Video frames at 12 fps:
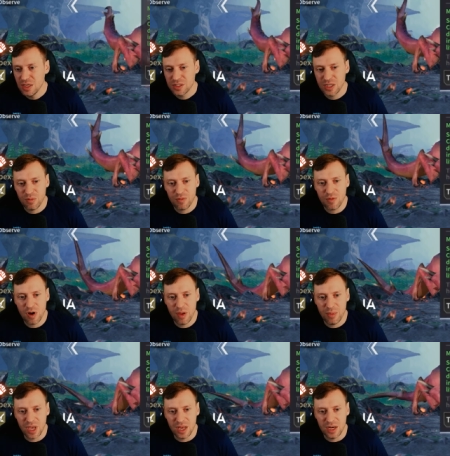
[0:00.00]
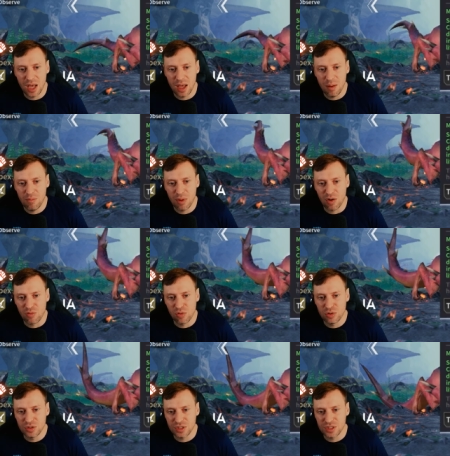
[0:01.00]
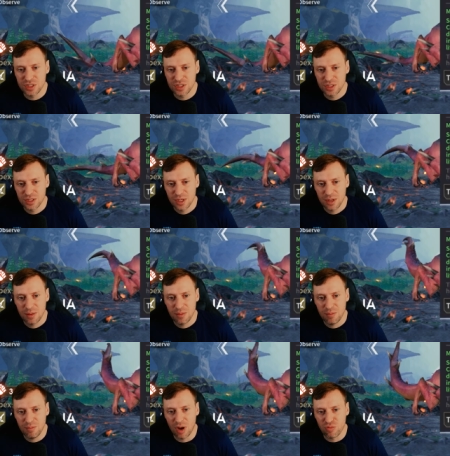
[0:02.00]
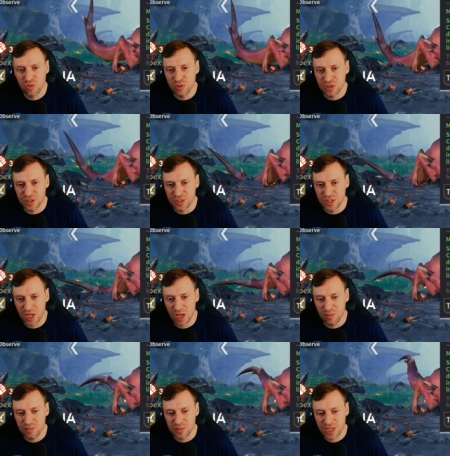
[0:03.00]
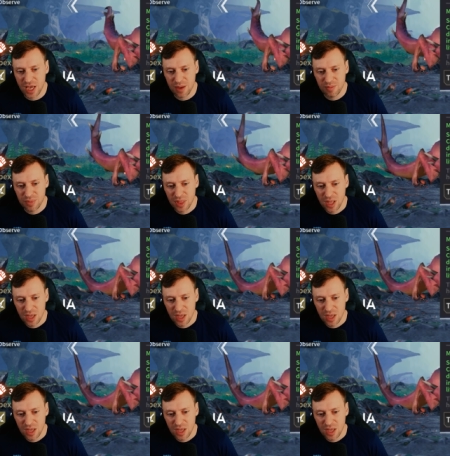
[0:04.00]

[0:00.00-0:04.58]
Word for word: So we've got him in, uh, Marauders, Marauders, um, set.